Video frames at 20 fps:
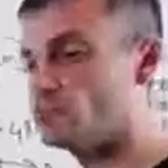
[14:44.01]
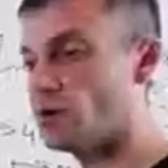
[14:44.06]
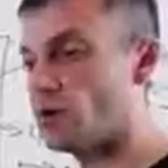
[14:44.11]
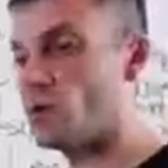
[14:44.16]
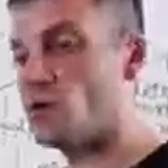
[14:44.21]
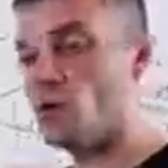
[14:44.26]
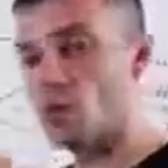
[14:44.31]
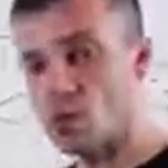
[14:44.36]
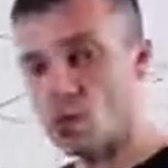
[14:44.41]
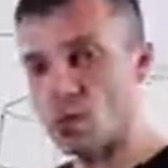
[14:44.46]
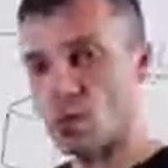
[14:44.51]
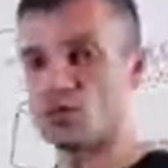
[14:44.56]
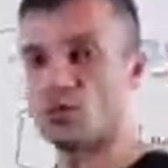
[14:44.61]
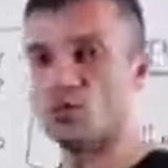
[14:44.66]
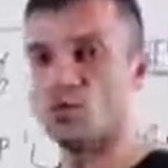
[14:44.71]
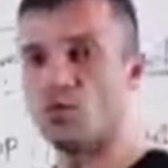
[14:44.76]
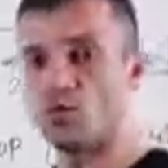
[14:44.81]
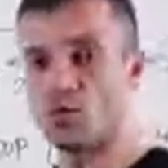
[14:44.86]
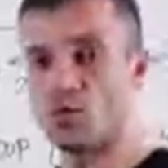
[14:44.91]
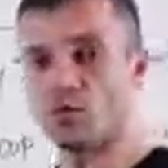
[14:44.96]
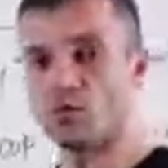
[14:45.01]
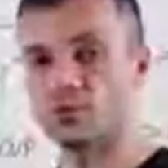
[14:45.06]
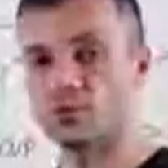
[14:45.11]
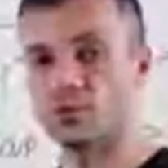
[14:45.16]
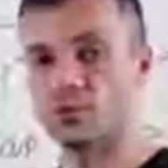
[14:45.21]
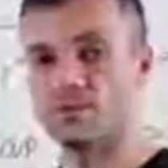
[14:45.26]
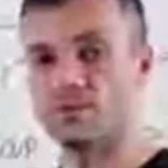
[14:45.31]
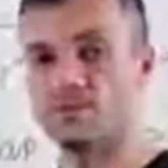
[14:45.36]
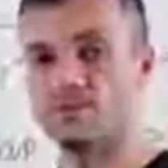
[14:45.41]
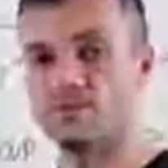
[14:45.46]
into a whole other
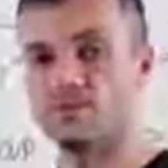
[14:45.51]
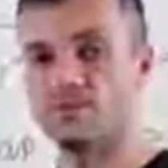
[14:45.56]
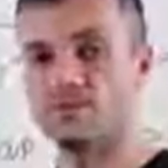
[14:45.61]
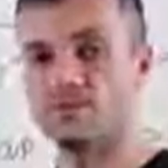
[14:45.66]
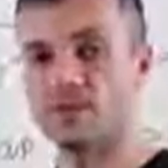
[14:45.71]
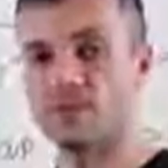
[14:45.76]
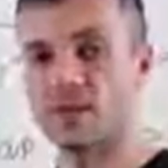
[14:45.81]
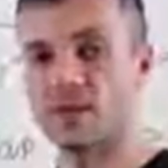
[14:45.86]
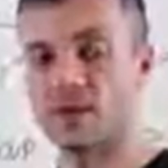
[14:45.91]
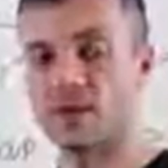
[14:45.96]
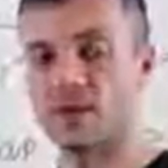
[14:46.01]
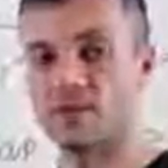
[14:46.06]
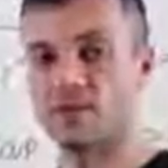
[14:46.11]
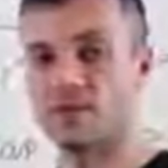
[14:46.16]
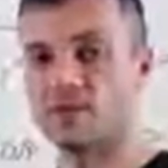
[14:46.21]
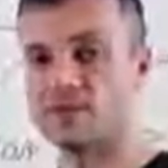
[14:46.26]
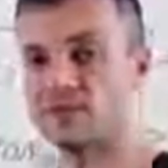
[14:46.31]
world. Okay,